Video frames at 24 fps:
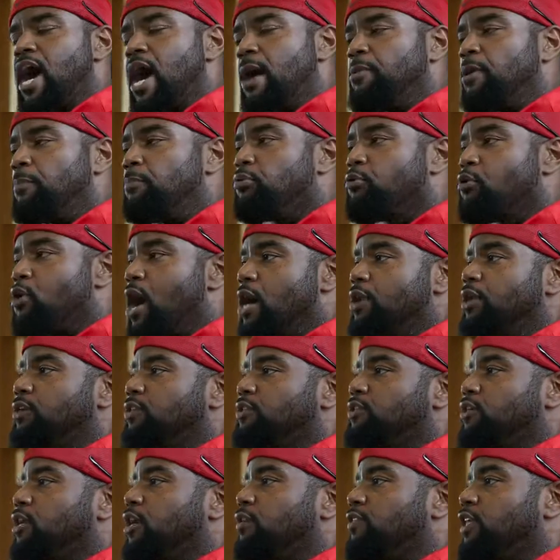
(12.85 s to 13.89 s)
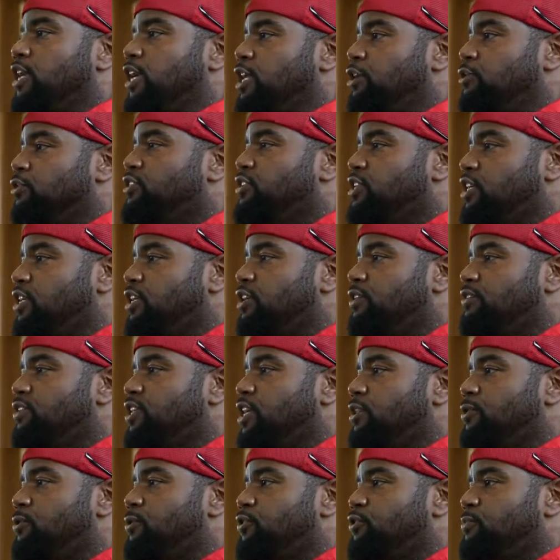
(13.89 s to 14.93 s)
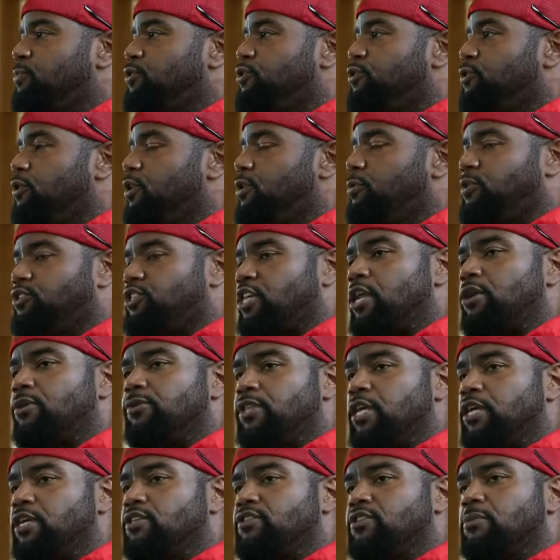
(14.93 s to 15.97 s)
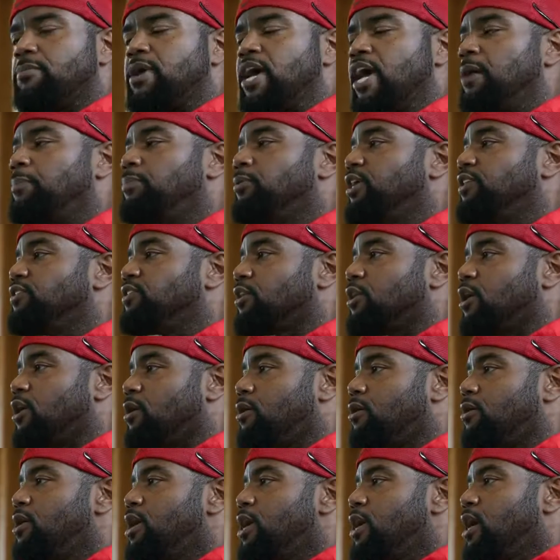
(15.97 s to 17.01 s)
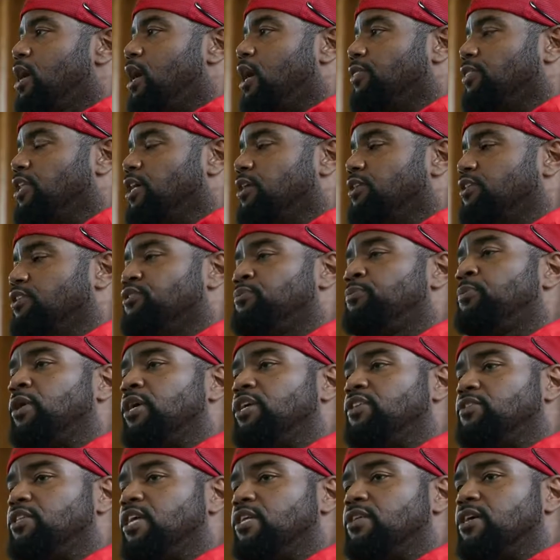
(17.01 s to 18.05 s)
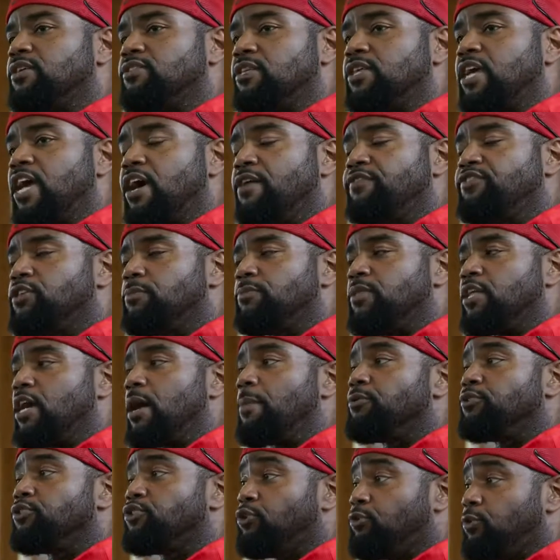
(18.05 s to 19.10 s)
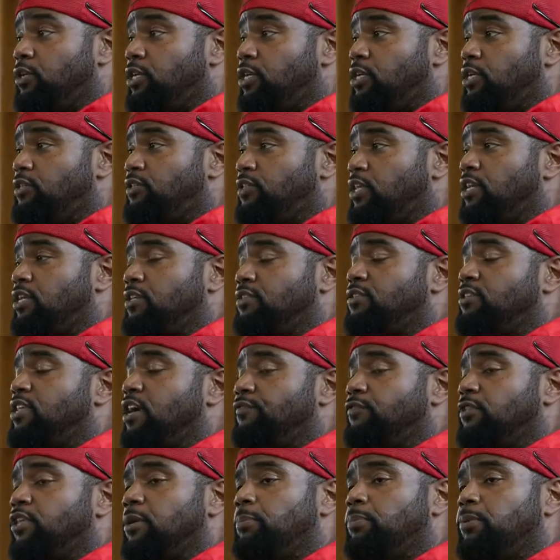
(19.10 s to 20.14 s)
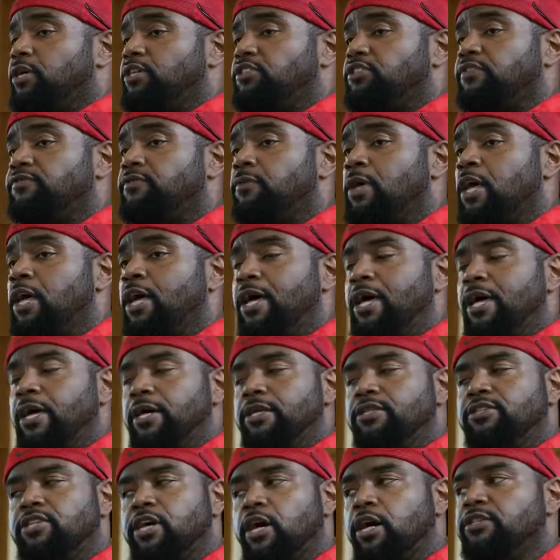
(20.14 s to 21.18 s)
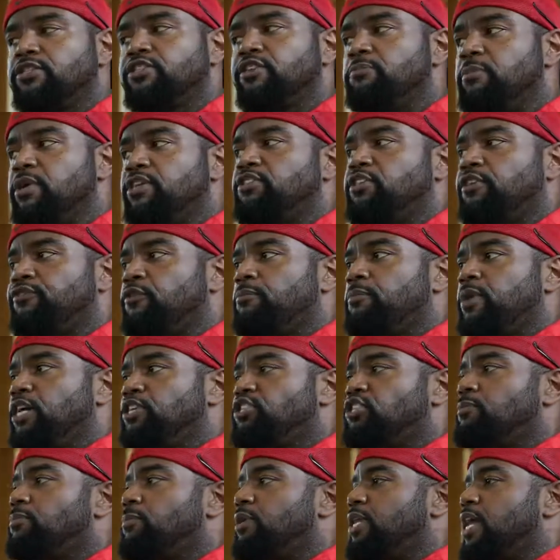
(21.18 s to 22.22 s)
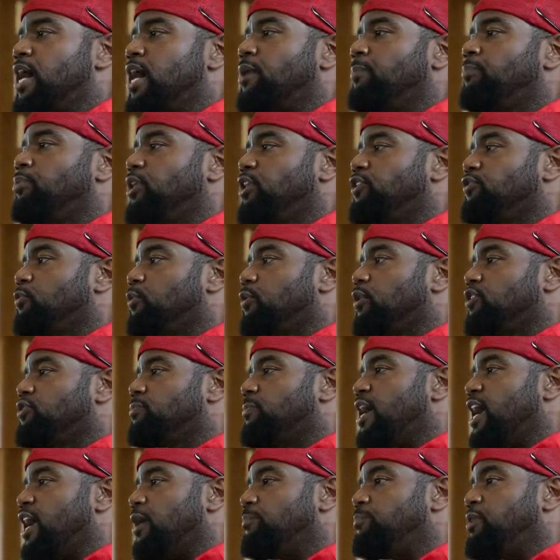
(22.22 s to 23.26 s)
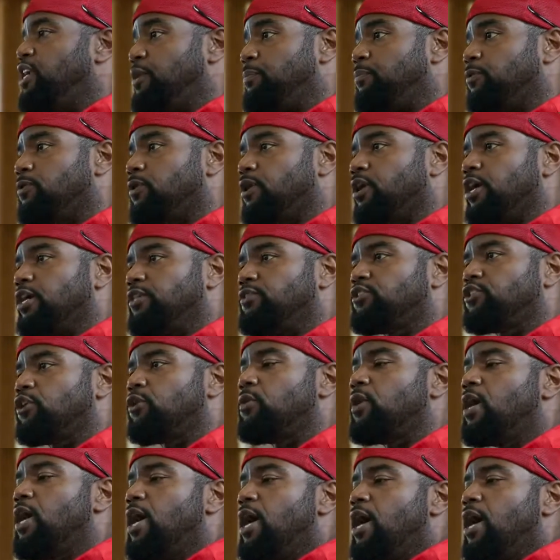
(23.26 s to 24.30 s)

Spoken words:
I'm a product of the inner city of St. Louis, Missouri, which I don't think is a bad place at all. I think it's a place that doesn't have some of the opportunities, and it's definitely a place of tons of misinformation, but not a place where it's bad people, all right? So